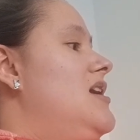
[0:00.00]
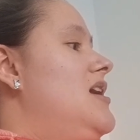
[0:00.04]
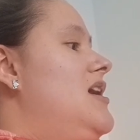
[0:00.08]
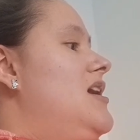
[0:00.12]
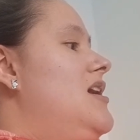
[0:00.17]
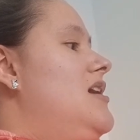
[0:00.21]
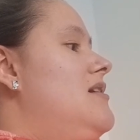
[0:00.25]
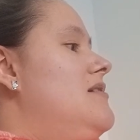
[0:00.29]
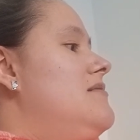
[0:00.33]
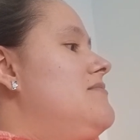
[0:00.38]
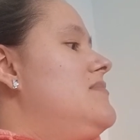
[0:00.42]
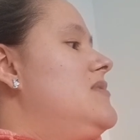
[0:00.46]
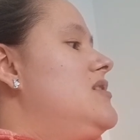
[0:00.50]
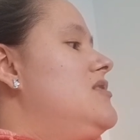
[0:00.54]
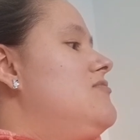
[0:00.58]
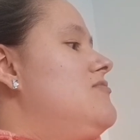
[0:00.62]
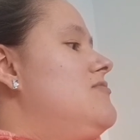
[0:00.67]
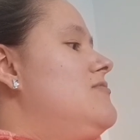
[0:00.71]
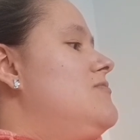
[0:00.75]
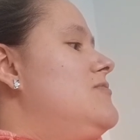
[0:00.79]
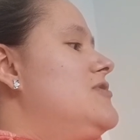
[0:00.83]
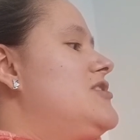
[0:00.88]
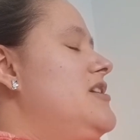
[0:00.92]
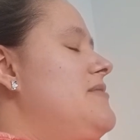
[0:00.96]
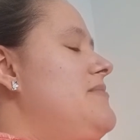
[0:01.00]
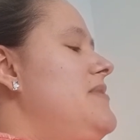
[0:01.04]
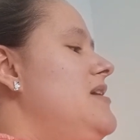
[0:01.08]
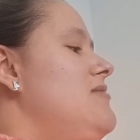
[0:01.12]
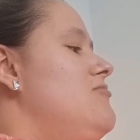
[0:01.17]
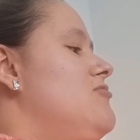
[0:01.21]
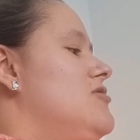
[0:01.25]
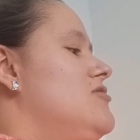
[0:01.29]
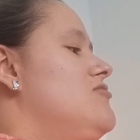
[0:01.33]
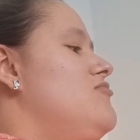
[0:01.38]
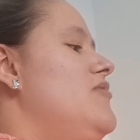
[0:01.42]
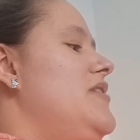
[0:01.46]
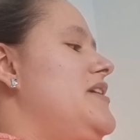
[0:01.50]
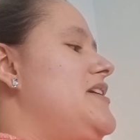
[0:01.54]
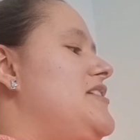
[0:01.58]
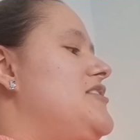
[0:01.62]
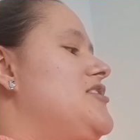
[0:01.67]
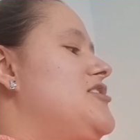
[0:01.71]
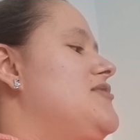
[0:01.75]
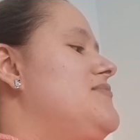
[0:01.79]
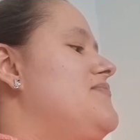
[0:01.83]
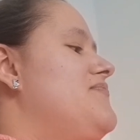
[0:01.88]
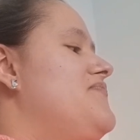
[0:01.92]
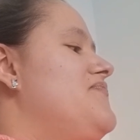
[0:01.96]
which I may want to
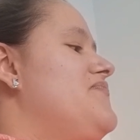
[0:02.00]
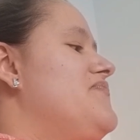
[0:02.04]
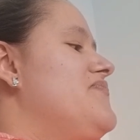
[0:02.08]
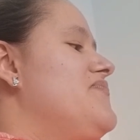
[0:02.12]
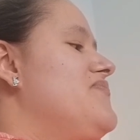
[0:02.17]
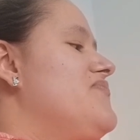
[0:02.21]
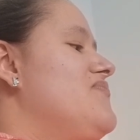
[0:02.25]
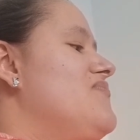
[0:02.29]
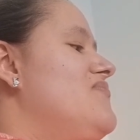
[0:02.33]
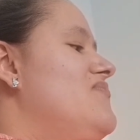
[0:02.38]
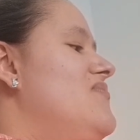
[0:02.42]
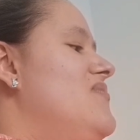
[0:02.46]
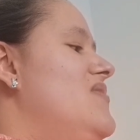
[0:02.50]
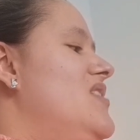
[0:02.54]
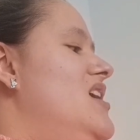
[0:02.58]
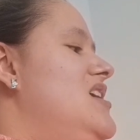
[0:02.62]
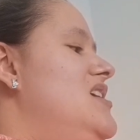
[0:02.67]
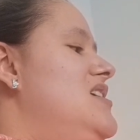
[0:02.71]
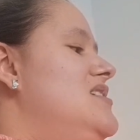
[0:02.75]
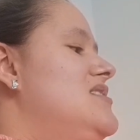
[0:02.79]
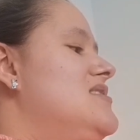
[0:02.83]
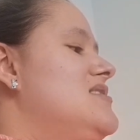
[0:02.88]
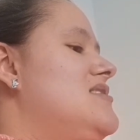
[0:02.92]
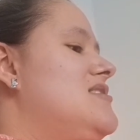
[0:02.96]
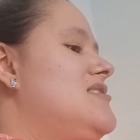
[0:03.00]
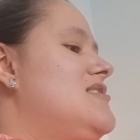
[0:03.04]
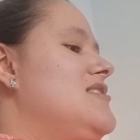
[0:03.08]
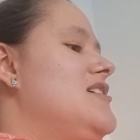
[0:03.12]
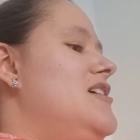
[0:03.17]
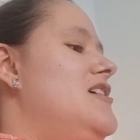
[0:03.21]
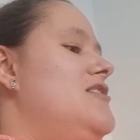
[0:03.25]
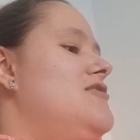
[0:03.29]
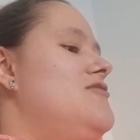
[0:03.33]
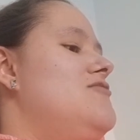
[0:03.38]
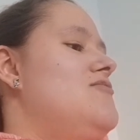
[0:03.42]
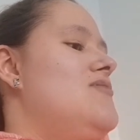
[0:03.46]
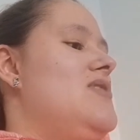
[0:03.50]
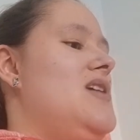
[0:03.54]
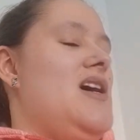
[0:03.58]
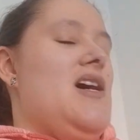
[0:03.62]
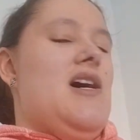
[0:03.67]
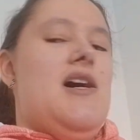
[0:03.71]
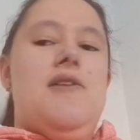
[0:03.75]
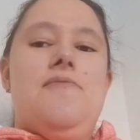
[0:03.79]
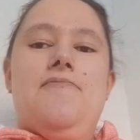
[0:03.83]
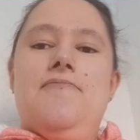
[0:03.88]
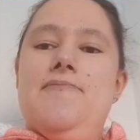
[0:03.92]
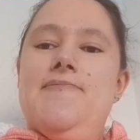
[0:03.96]
read. So
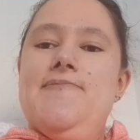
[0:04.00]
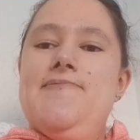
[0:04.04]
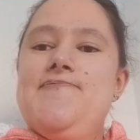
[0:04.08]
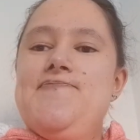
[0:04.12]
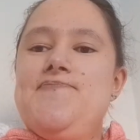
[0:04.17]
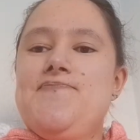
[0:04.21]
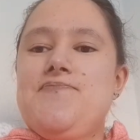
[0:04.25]
I